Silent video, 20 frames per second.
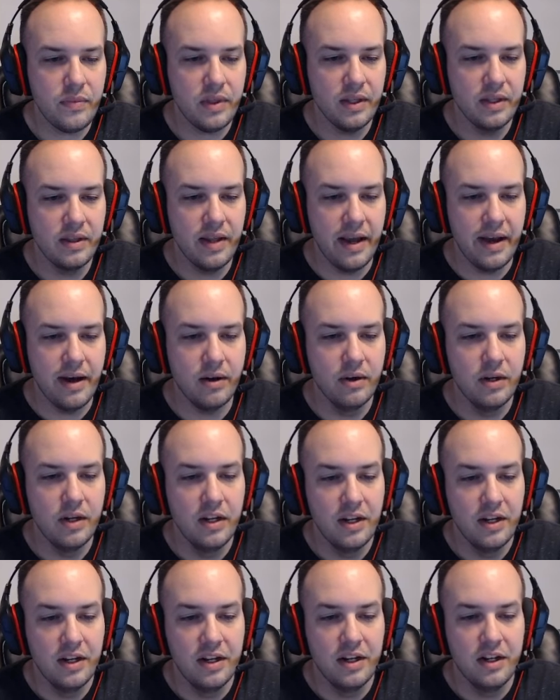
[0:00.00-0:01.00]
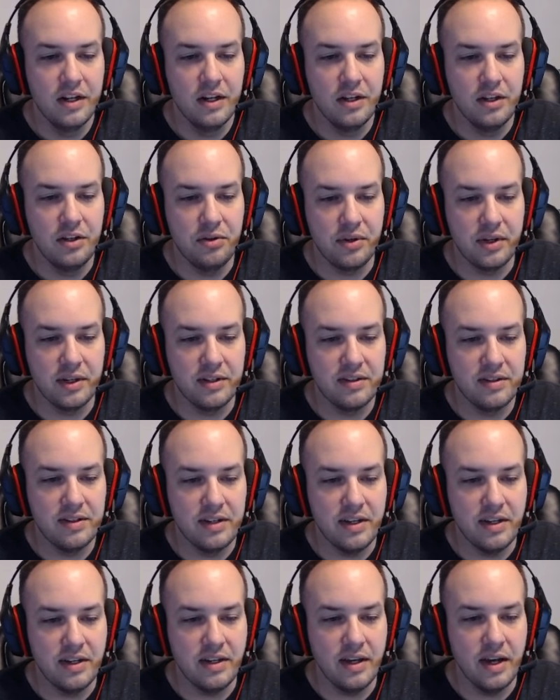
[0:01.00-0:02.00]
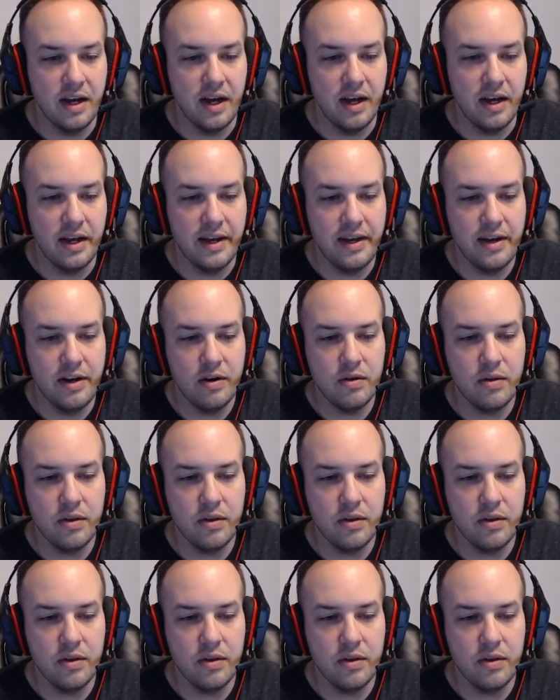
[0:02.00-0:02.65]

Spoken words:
Now, you can see here,